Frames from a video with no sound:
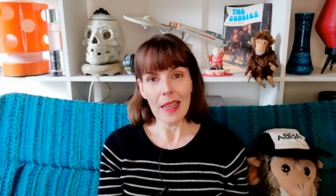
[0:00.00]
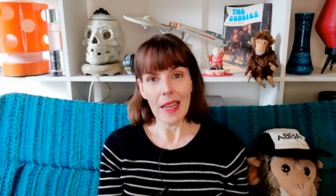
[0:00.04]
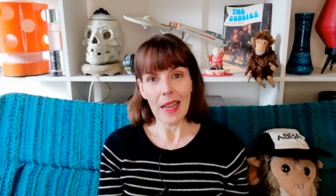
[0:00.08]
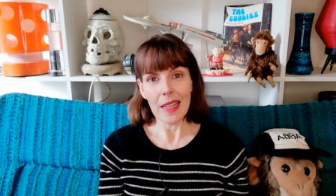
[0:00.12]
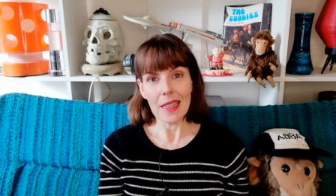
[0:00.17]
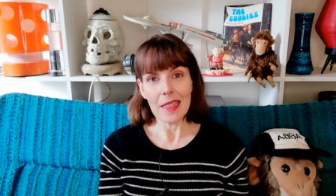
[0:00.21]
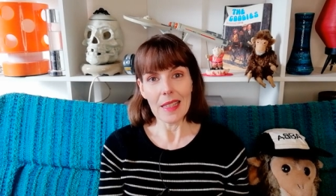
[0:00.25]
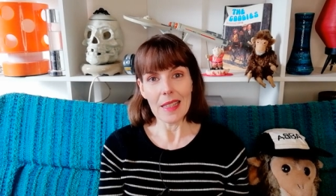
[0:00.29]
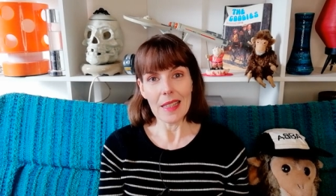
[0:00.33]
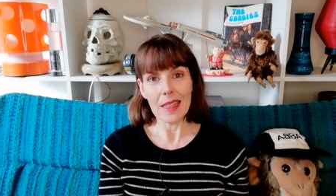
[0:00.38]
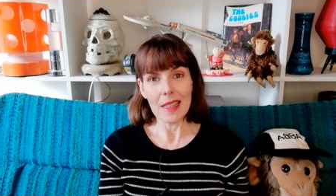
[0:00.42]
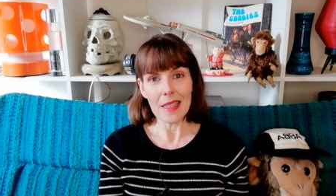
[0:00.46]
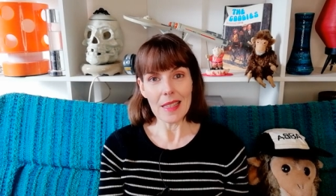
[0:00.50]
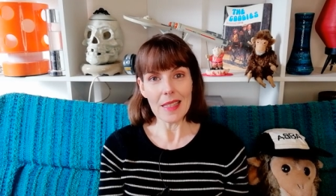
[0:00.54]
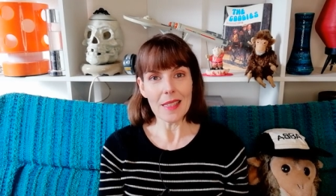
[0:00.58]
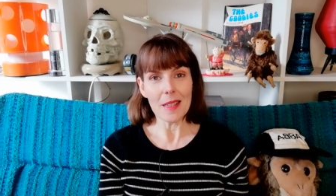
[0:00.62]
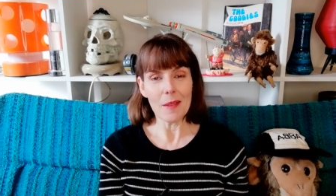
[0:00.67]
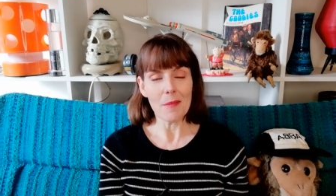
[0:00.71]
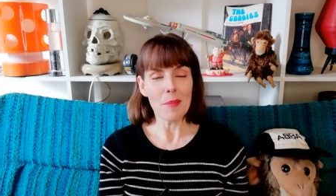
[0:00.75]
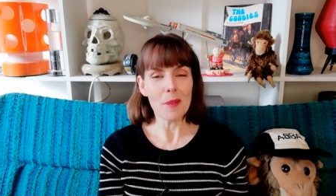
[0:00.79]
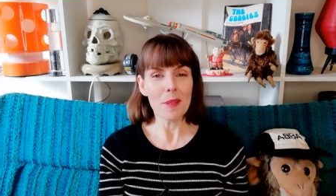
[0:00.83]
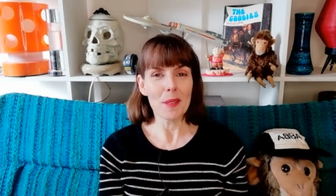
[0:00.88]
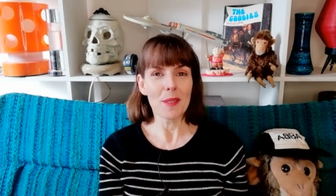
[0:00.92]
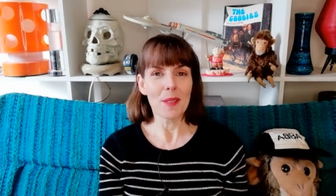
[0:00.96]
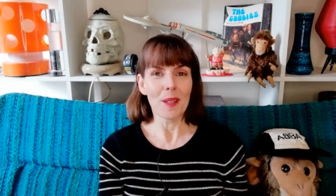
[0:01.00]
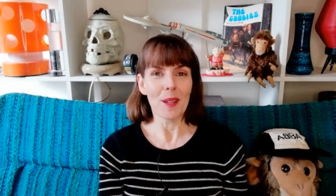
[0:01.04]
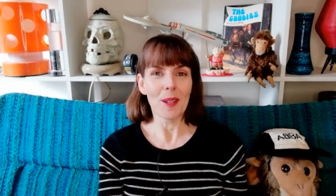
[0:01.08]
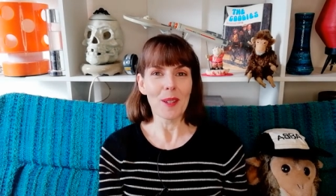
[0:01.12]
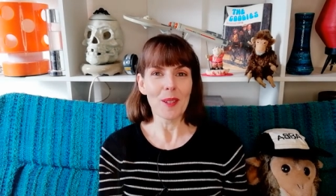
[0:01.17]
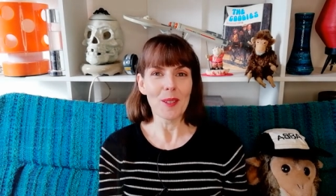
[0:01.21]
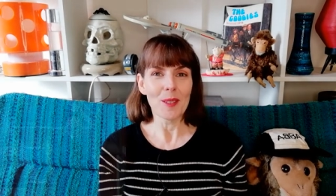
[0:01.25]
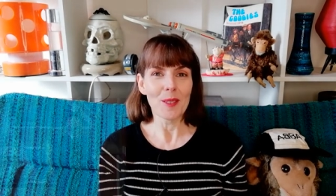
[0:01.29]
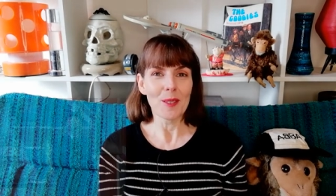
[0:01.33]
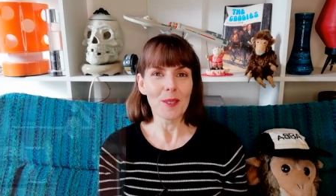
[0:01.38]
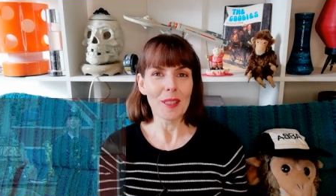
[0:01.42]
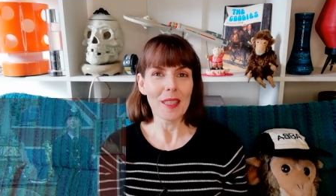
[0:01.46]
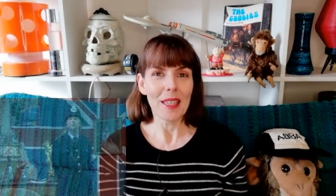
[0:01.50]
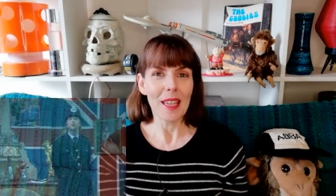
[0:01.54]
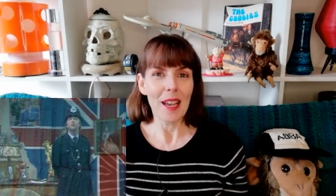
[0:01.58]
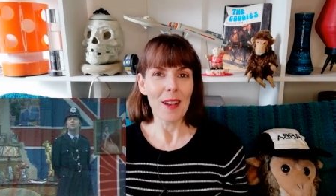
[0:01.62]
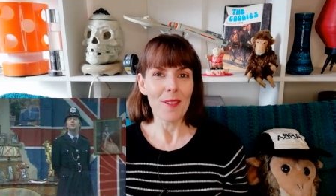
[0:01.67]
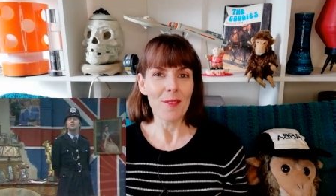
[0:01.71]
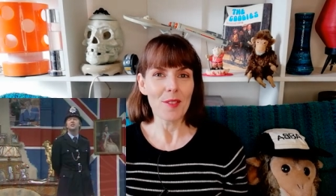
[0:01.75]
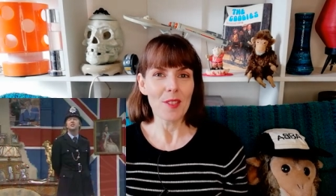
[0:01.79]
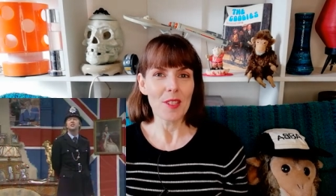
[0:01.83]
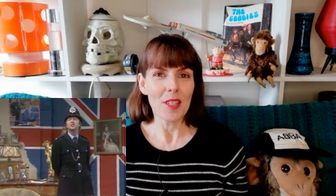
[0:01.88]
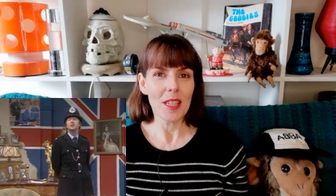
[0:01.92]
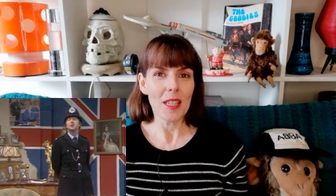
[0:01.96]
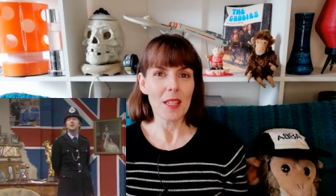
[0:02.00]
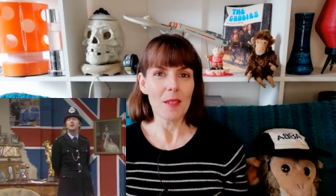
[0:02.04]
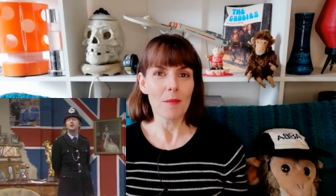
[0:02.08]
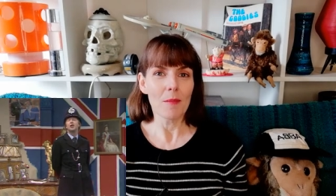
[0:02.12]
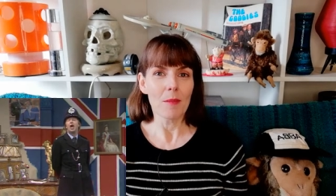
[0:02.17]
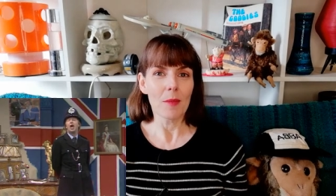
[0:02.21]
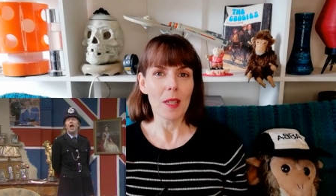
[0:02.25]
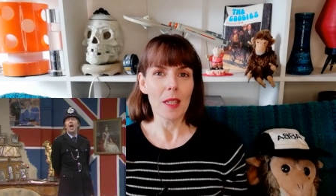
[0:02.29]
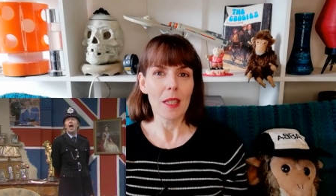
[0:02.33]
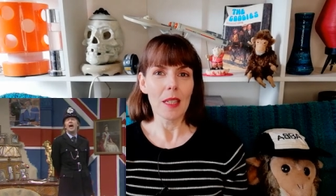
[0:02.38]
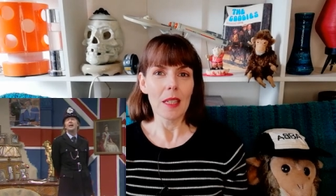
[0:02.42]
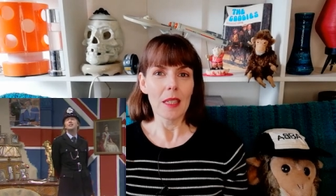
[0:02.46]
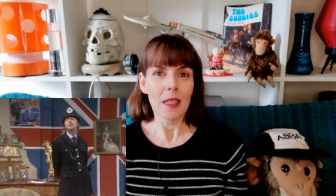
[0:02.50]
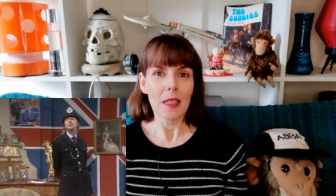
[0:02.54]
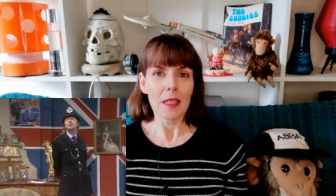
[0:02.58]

and in this episode we have Tim